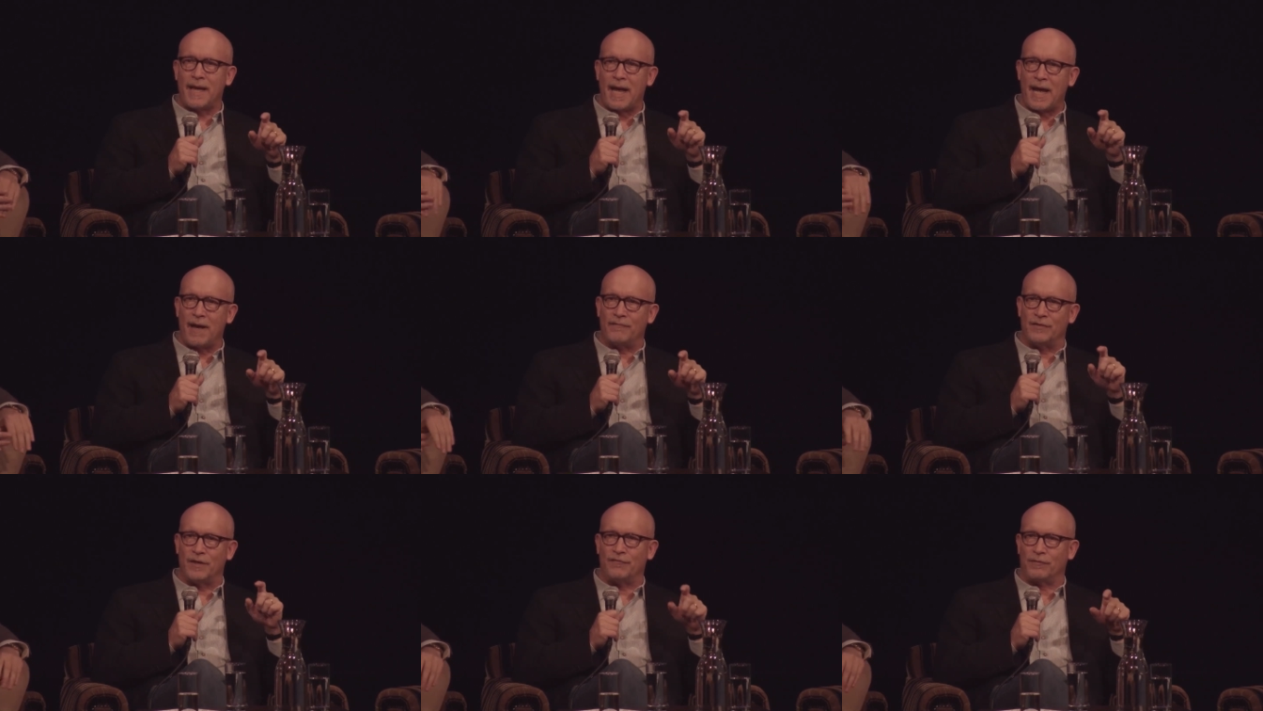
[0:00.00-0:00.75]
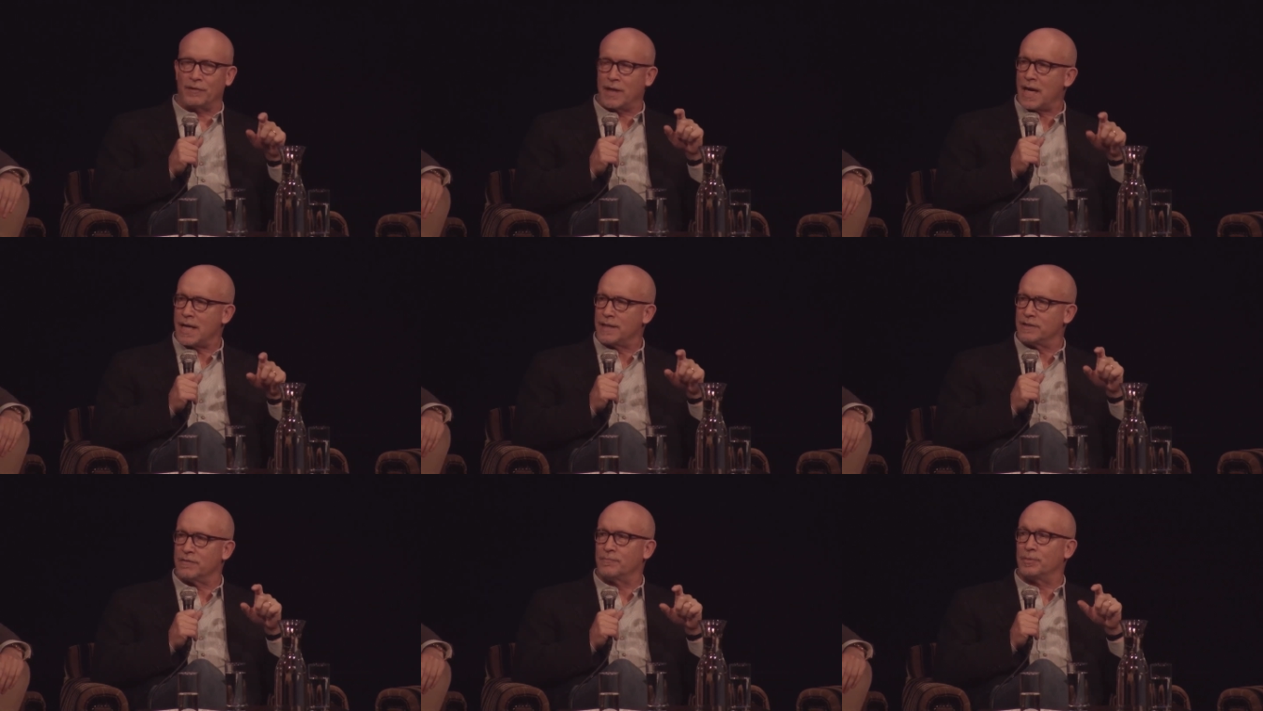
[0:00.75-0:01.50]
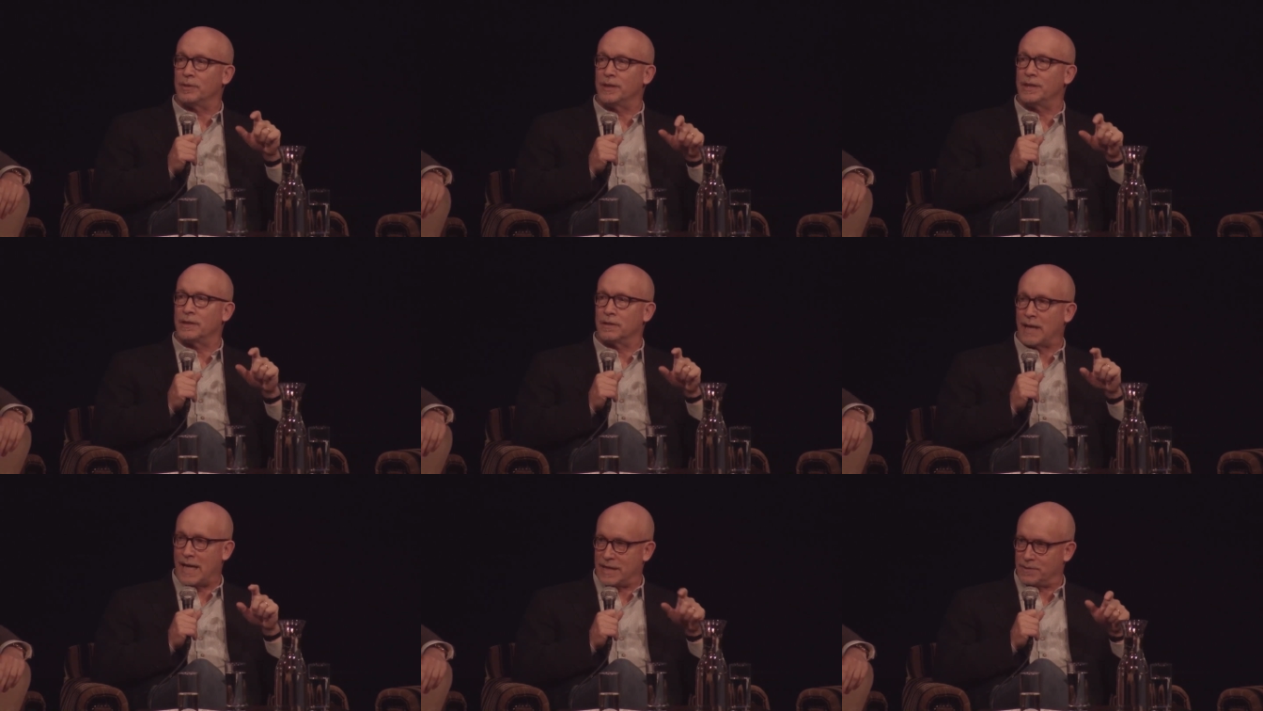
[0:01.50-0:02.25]
to have different kinds of
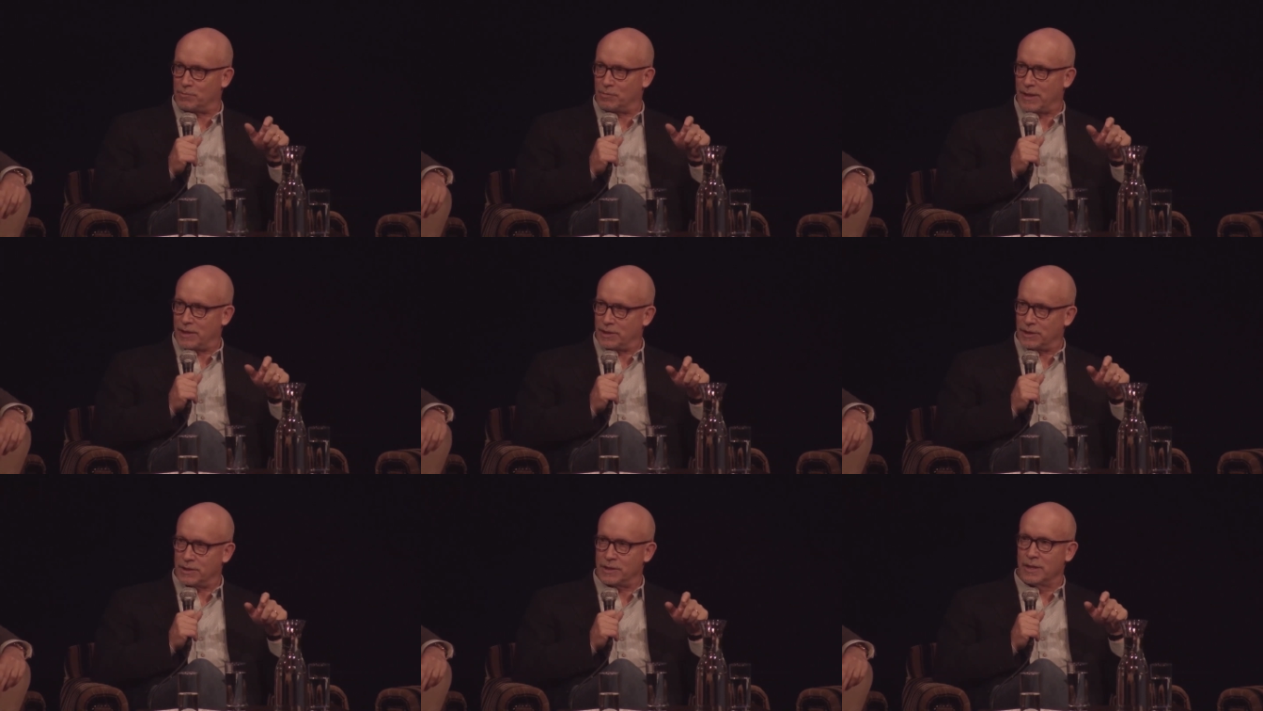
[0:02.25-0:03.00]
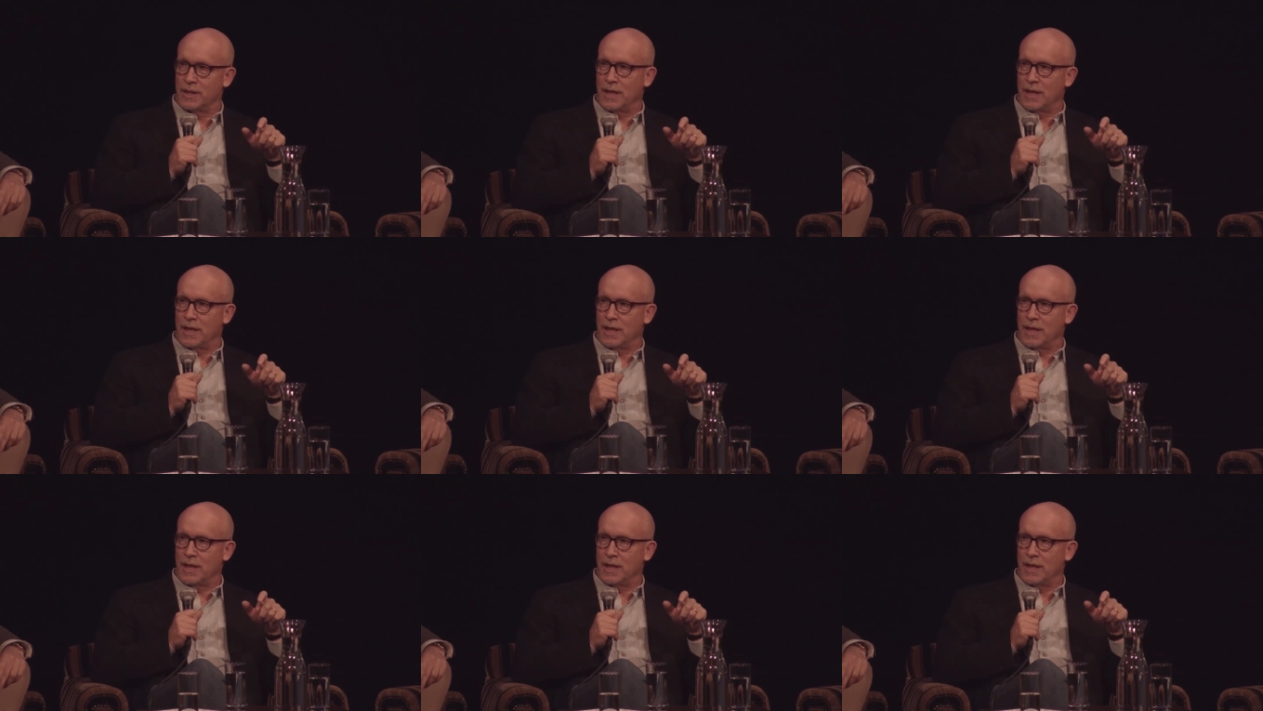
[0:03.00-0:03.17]
political aspirations